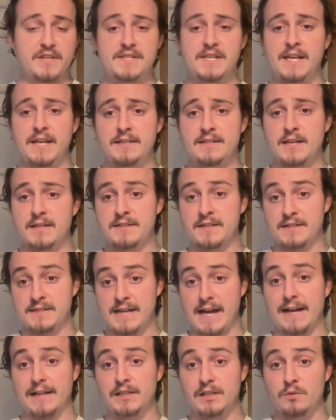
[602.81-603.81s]
This kit does
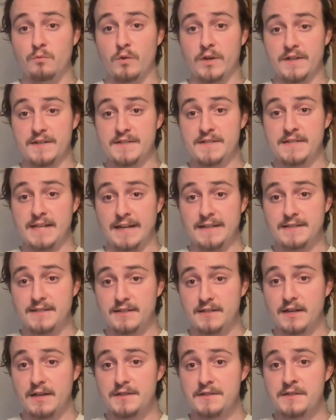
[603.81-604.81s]
exactly what it says
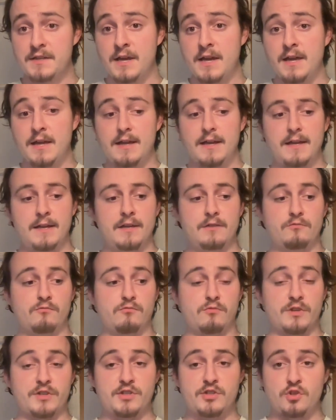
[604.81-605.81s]
it does. It
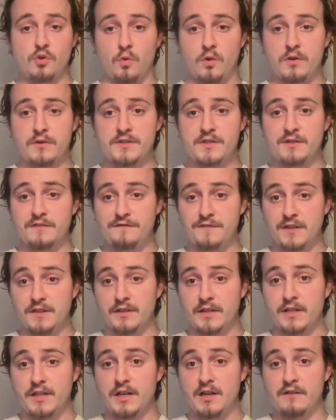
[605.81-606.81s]
restores the
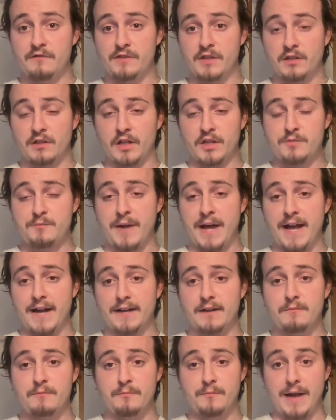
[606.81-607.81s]
feeling of the clutch
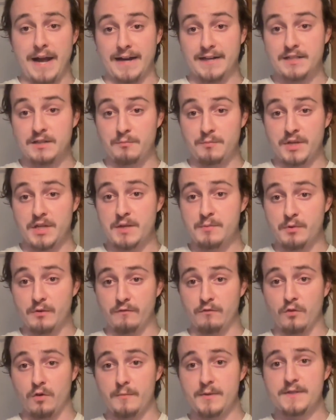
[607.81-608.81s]
pack back to peak
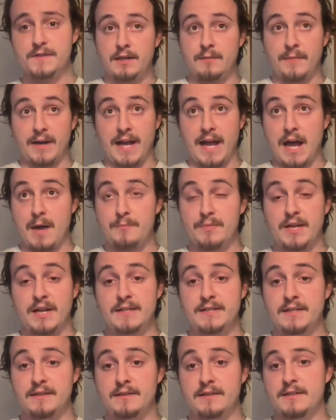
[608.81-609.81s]
performance. Am I happy
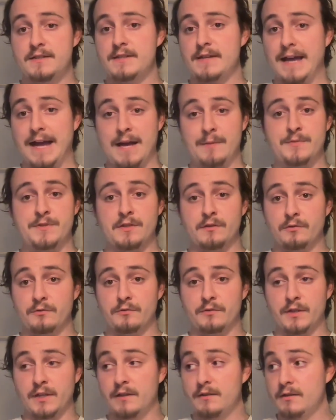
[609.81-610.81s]
I did this?
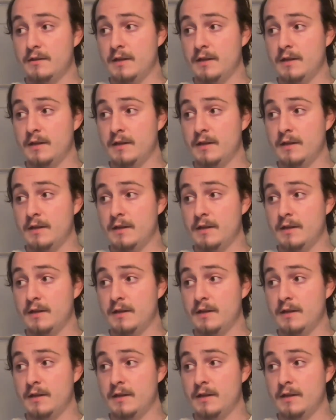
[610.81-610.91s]
Absolutely.